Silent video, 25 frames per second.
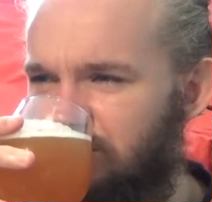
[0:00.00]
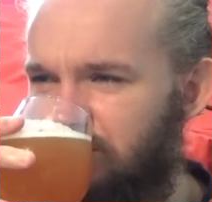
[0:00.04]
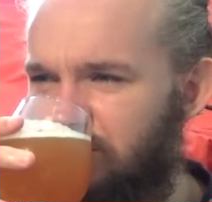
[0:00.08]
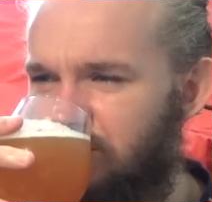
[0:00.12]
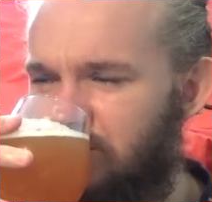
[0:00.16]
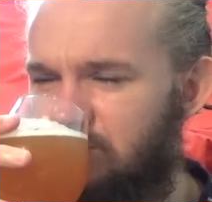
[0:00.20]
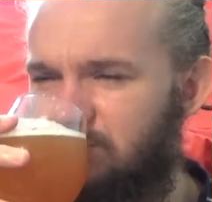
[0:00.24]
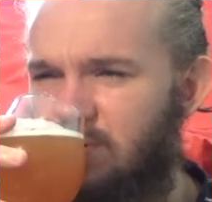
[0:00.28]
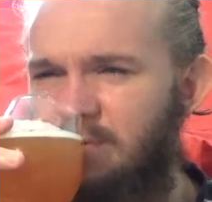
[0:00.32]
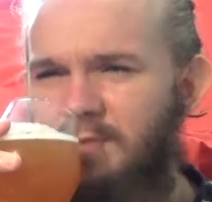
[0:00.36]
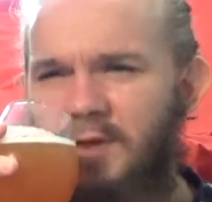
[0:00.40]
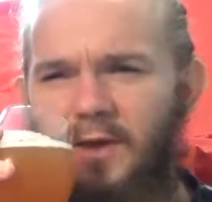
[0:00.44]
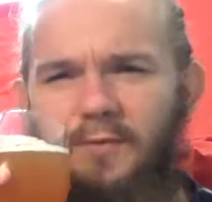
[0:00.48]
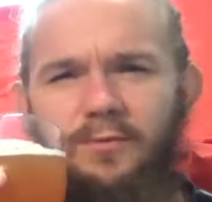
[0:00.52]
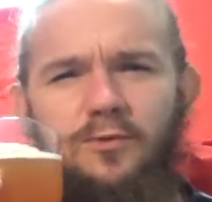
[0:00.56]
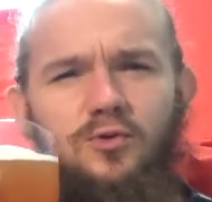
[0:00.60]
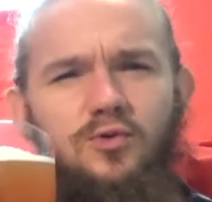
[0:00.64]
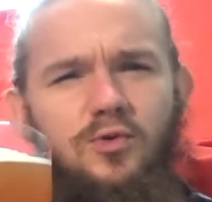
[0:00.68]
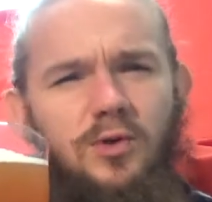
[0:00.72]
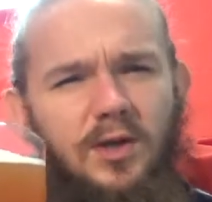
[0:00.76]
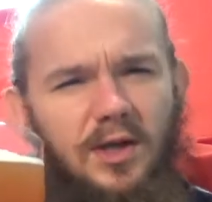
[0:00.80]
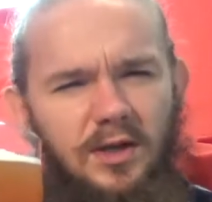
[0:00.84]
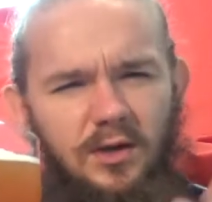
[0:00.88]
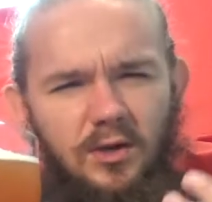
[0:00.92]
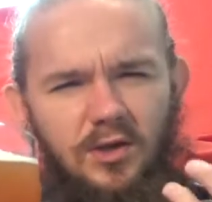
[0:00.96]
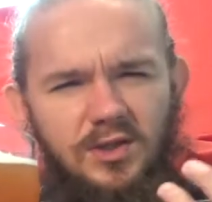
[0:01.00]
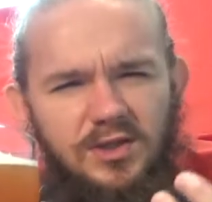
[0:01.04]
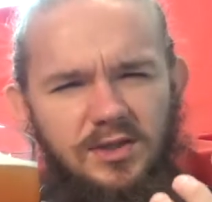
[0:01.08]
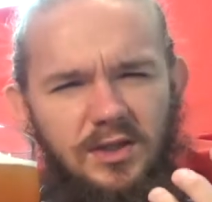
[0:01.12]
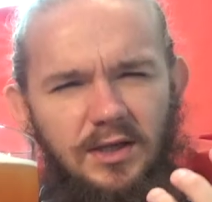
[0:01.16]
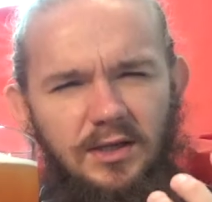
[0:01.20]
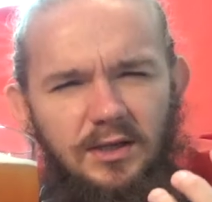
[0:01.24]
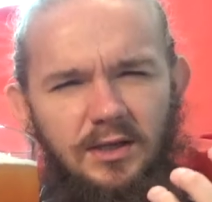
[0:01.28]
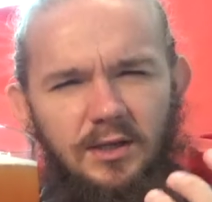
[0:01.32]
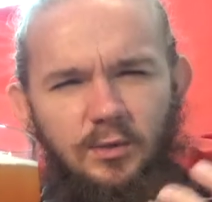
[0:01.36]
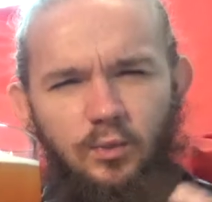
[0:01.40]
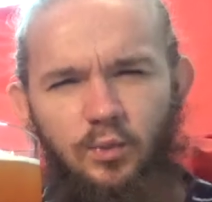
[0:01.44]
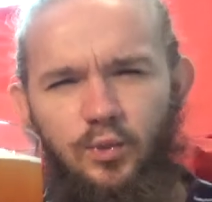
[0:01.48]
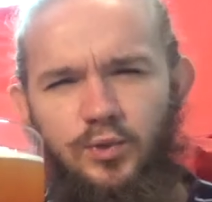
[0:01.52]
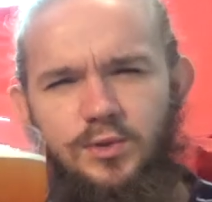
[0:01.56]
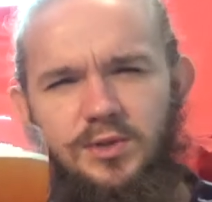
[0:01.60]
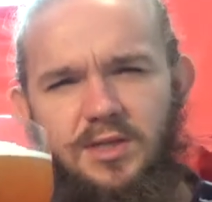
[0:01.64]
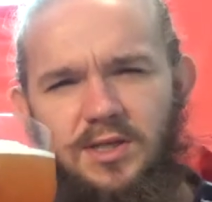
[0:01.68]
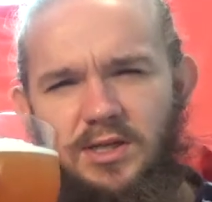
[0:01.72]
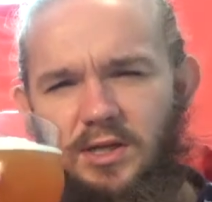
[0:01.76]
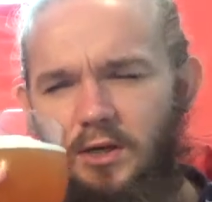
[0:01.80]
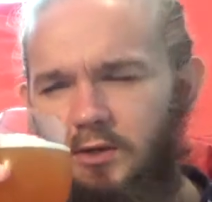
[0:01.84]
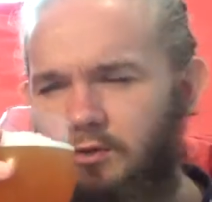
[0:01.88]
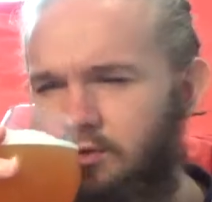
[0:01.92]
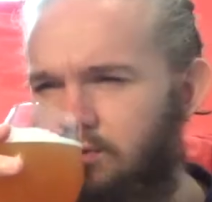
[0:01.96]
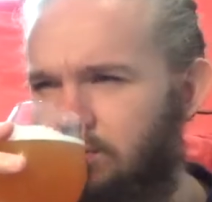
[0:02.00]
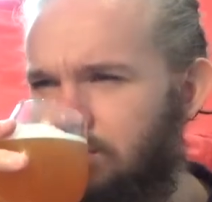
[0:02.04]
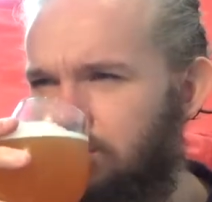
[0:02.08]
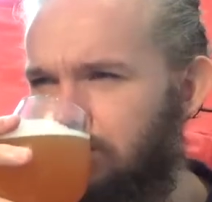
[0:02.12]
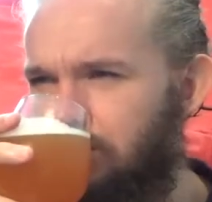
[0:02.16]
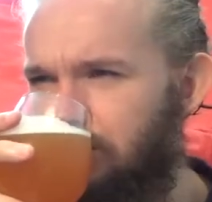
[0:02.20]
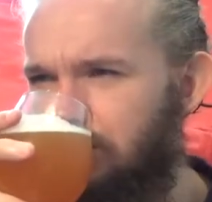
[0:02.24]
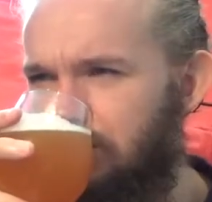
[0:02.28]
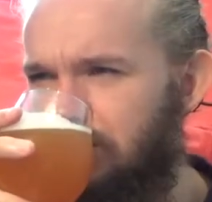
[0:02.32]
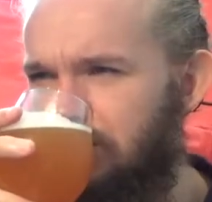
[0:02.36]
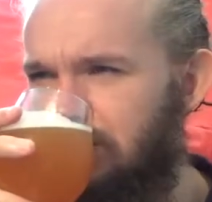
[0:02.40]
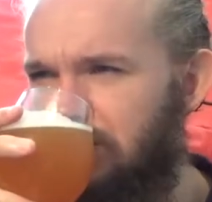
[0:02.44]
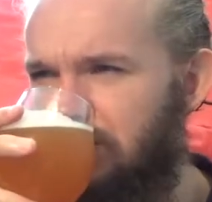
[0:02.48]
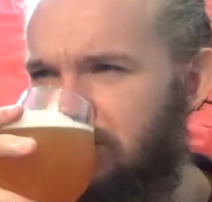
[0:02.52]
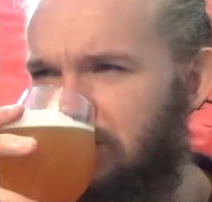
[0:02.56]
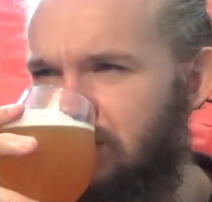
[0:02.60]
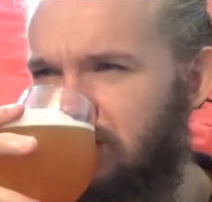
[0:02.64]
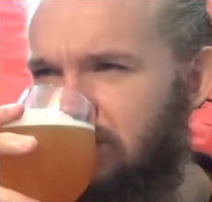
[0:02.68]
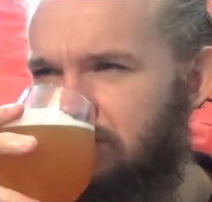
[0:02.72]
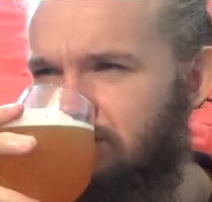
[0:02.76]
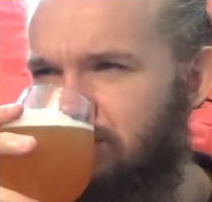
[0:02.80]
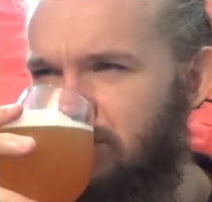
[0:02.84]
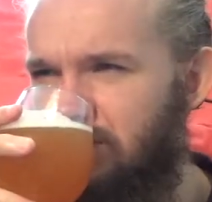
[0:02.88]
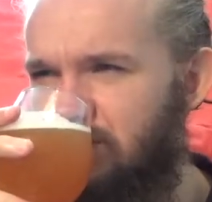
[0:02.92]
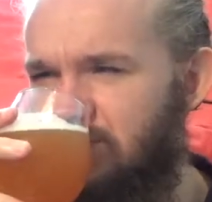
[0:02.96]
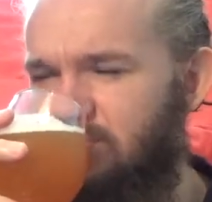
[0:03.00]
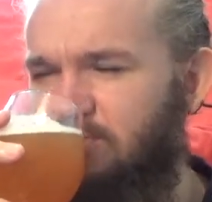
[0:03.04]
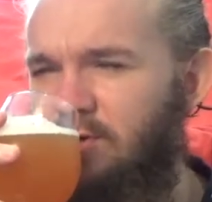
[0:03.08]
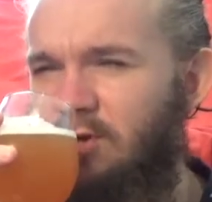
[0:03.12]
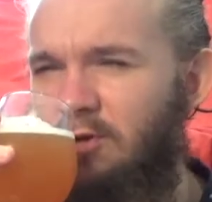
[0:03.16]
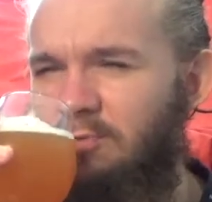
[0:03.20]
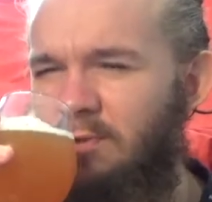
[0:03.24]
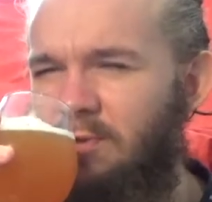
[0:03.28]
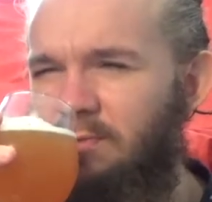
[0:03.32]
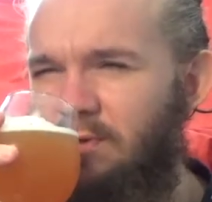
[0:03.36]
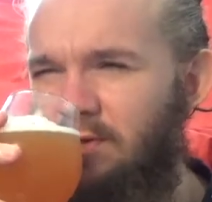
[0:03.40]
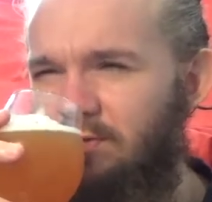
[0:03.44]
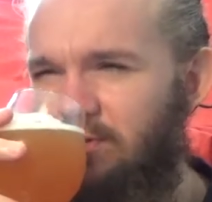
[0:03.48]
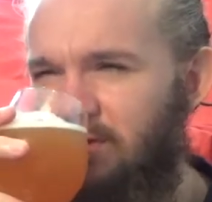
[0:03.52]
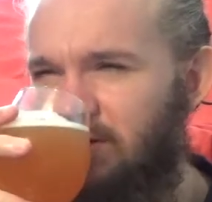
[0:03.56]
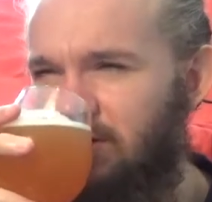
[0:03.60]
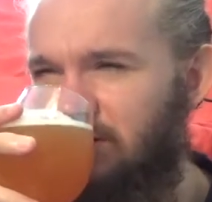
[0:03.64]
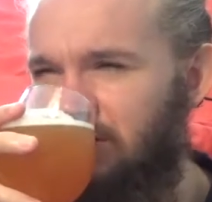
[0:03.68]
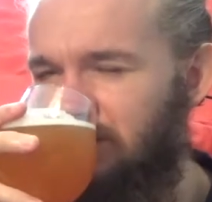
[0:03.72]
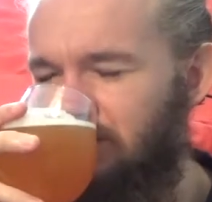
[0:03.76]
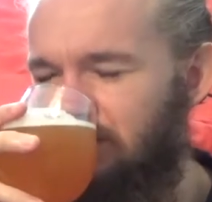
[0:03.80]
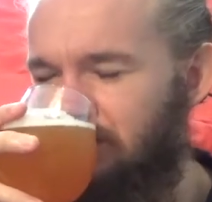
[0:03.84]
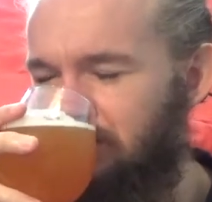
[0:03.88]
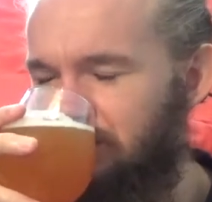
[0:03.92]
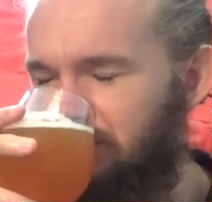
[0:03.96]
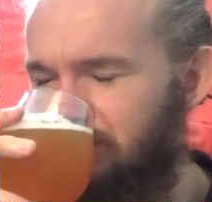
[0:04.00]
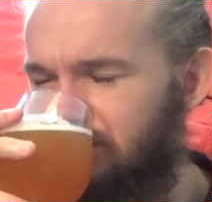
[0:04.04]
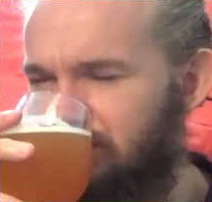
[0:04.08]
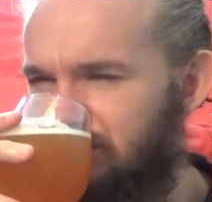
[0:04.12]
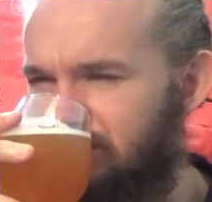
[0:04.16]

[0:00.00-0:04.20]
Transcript: There's maybe a few kind of slightly woody undertones to this beer as well, maybe even a little